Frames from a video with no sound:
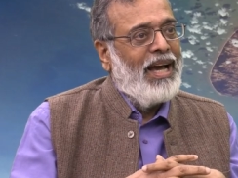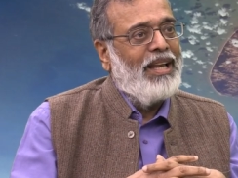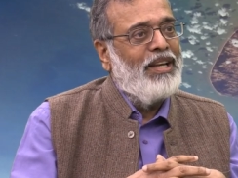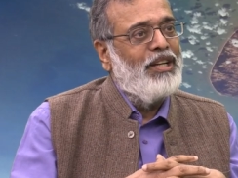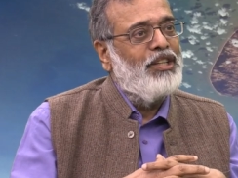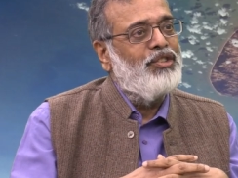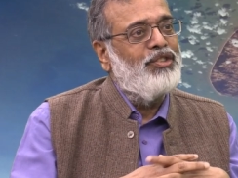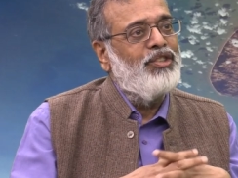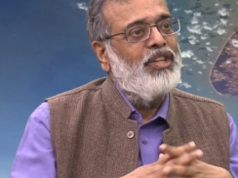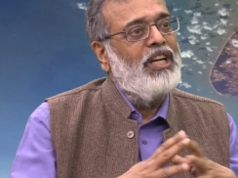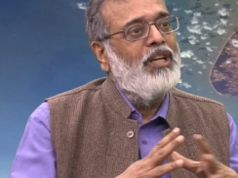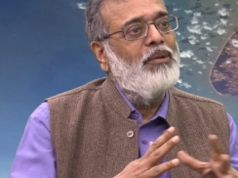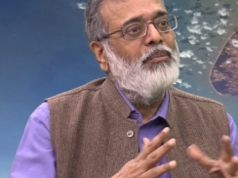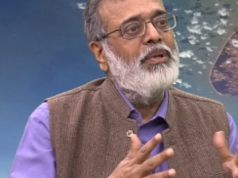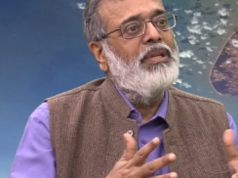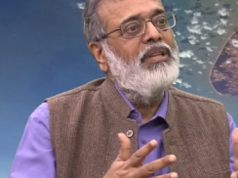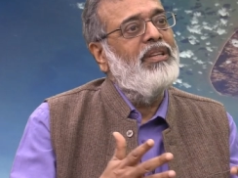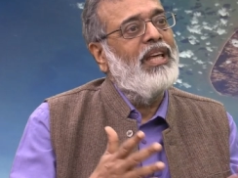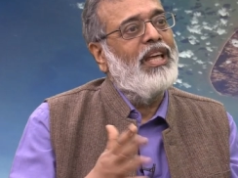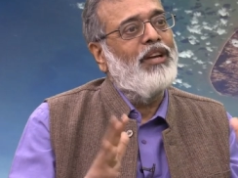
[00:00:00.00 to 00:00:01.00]
and it's really
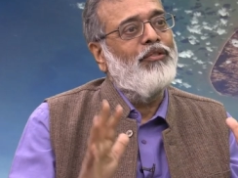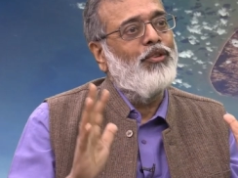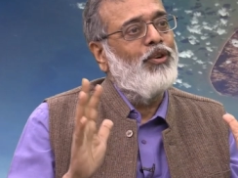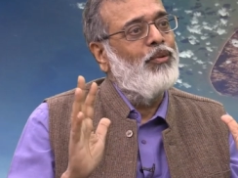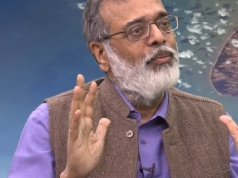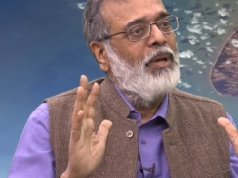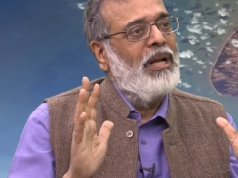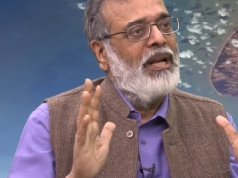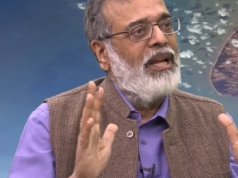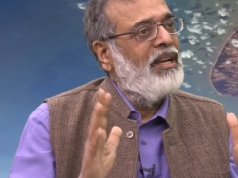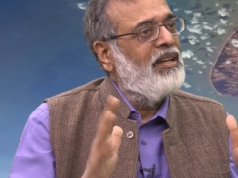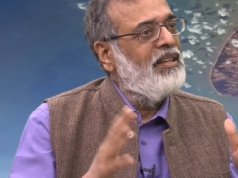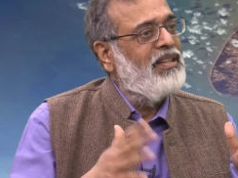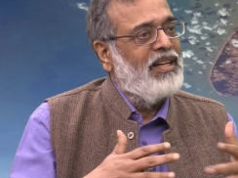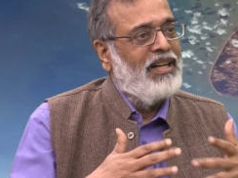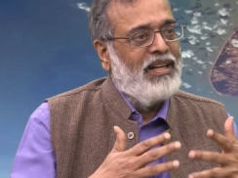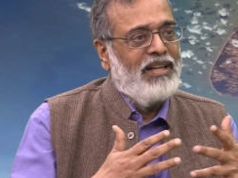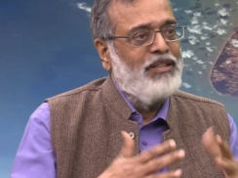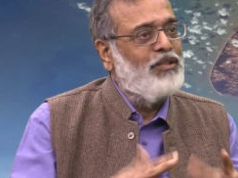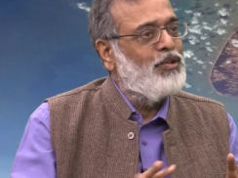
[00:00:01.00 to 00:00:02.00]
been there for
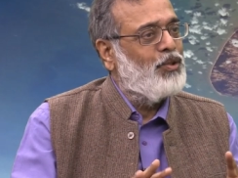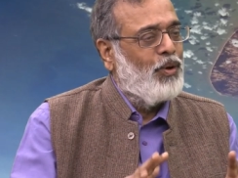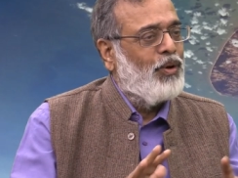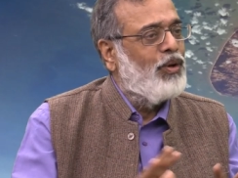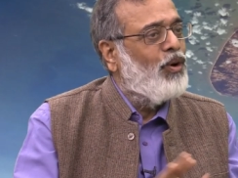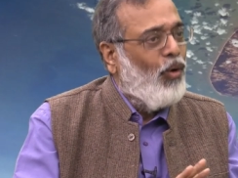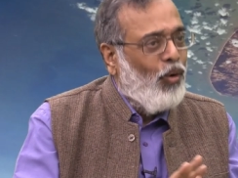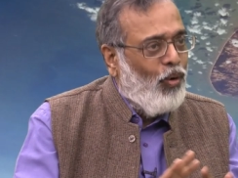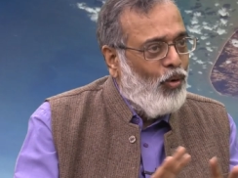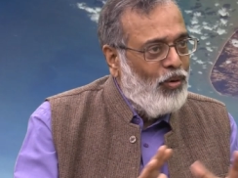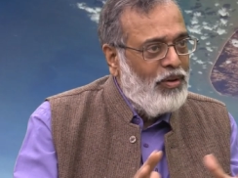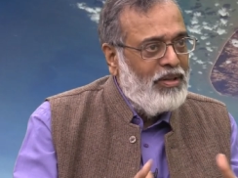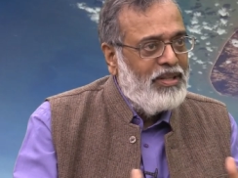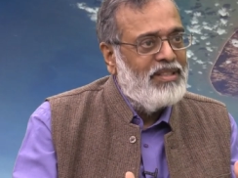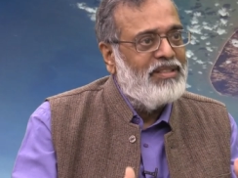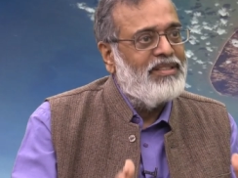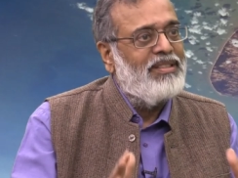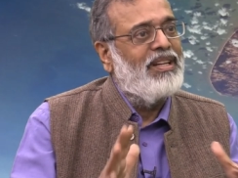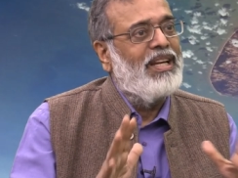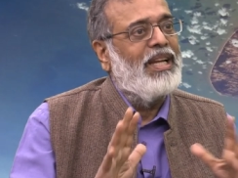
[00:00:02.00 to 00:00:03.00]
millennia and so on. All
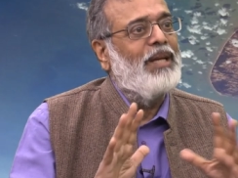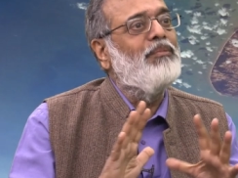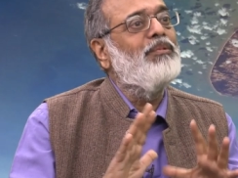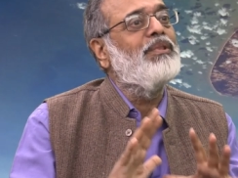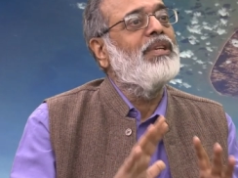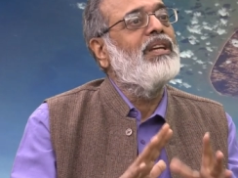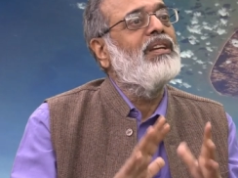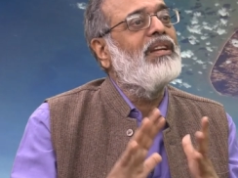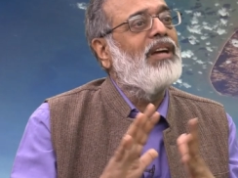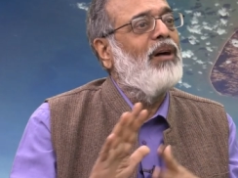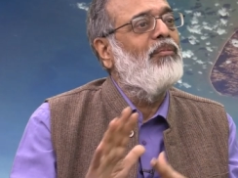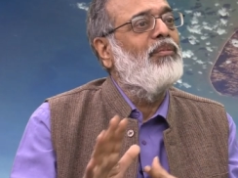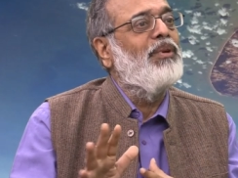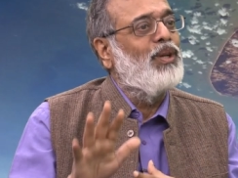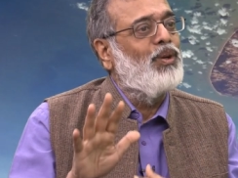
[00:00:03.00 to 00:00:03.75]
these claims then come